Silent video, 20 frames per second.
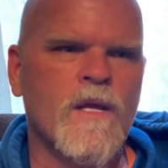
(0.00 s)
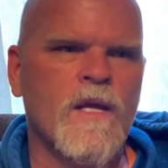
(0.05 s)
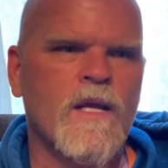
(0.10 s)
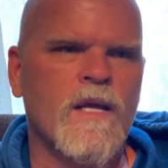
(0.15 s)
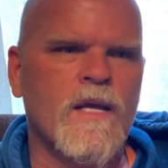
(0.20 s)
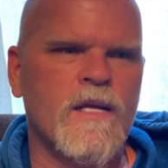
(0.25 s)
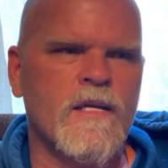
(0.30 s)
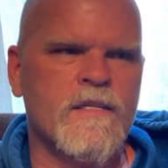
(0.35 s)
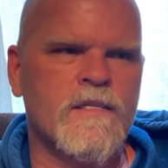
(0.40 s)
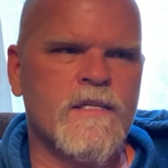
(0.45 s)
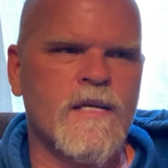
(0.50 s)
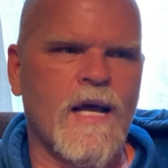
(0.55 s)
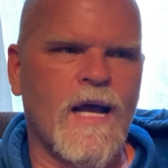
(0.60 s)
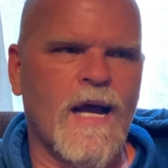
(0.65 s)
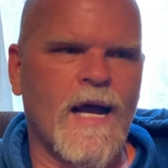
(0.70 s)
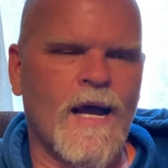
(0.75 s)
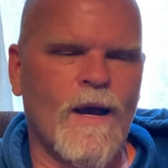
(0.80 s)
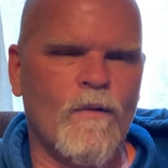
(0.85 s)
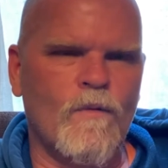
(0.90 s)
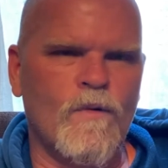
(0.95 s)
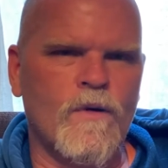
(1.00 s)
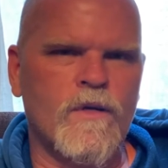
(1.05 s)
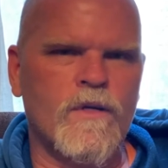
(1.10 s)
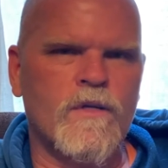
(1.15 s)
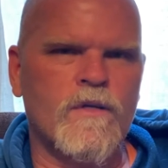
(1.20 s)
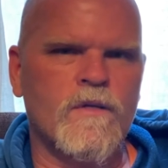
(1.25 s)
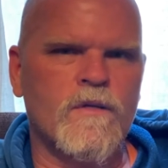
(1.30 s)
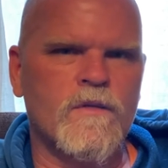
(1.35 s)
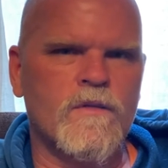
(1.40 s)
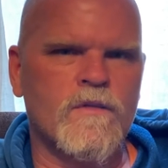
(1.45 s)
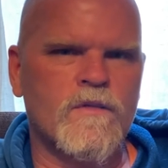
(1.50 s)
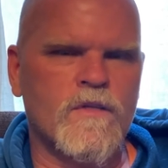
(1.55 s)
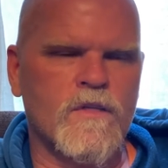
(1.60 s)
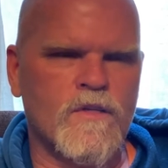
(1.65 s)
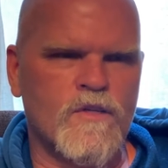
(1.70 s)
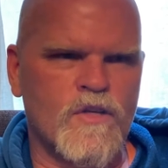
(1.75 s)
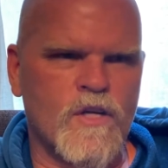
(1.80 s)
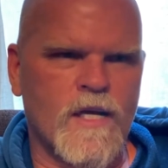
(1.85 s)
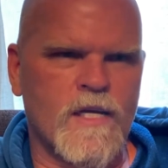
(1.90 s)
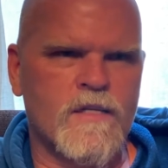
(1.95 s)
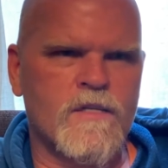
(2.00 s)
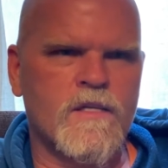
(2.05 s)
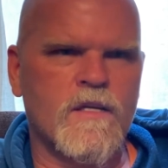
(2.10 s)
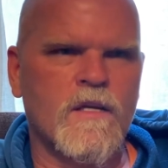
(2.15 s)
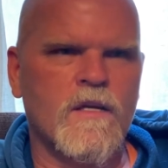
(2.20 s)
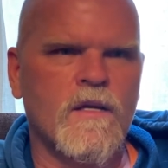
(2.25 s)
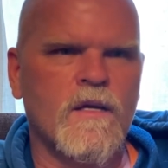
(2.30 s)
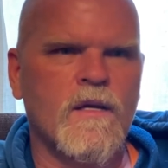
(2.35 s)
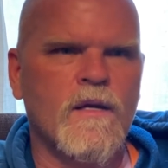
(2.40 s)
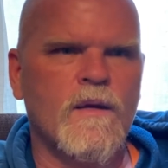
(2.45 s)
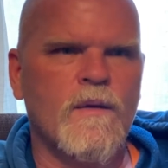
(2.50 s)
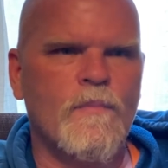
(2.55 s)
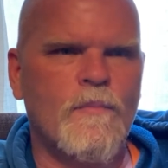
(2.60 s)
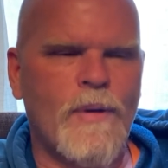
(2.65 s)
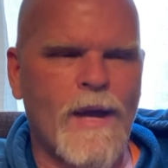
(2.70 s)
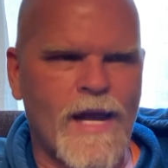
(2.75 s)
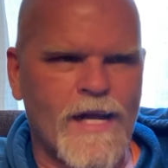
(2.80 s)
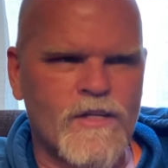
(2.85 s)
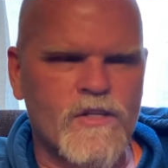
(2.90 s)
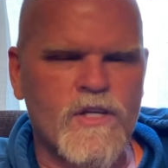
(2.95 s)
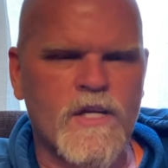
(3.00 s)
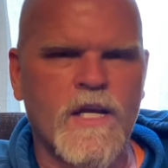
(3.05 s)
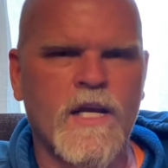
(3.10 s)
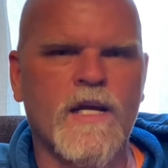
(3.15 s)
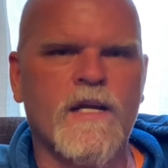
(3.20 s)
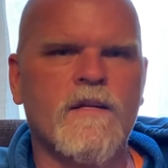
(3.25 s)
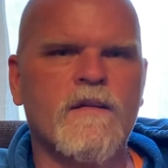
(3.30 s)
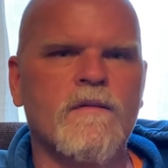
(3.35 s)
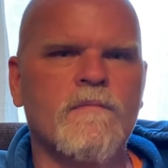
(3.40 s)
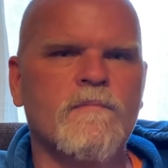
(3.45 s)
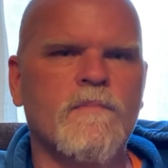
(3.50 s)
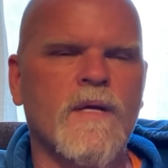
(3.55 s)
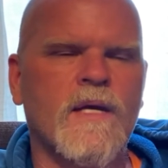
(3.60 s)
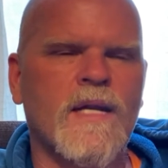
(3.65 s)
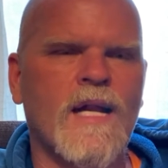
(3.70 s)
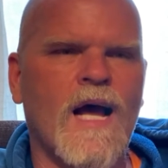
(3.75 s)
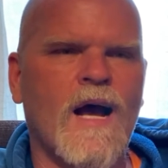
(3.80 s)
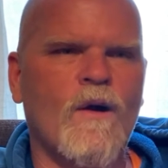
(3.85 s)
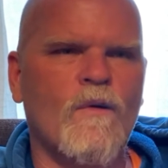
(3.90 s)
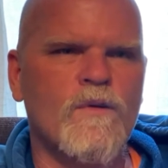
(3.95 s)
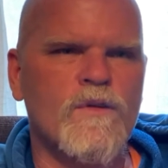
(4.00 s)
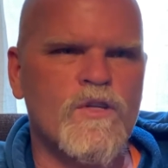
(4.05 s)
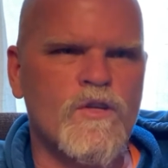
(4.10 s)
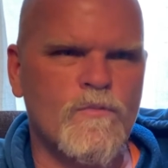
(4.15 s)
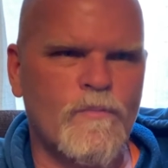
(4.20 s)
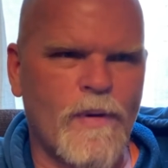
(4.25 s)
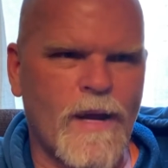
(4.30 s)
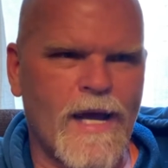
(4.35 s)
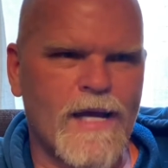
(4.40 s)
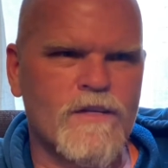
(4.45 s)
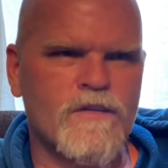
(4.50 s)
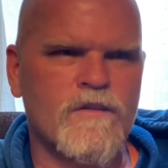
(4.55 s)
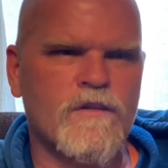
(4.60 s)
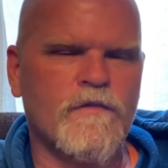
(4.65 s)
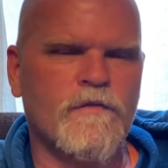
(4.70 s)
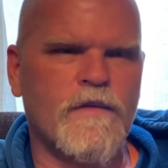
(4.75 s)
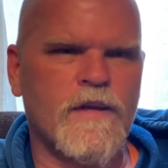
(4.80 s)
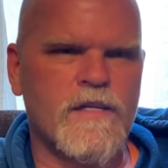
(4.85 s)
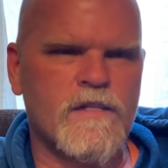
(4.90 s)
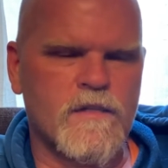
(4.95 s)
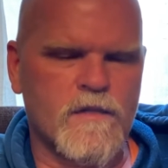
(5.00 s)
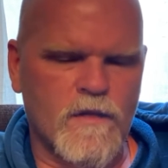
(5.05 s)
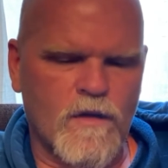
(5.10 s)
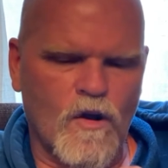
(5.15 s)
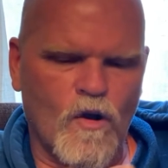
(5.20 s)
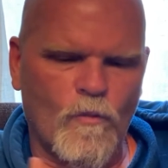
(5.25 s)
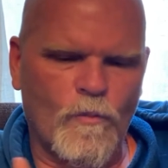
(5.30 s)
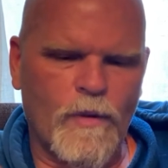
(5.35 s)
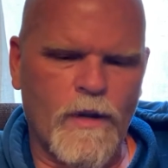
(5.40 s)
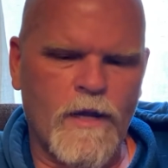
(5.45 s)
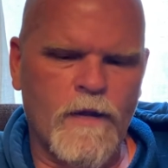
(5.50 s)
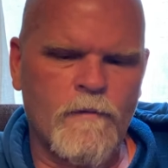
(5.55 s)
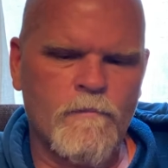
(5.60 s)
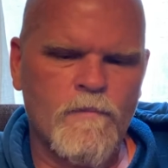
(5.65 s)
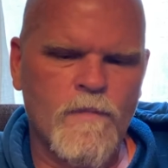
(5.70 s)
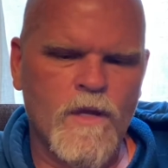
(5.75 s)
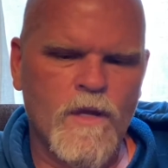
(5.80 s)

is I would suggest patching it. And how would you patch the face of the coping?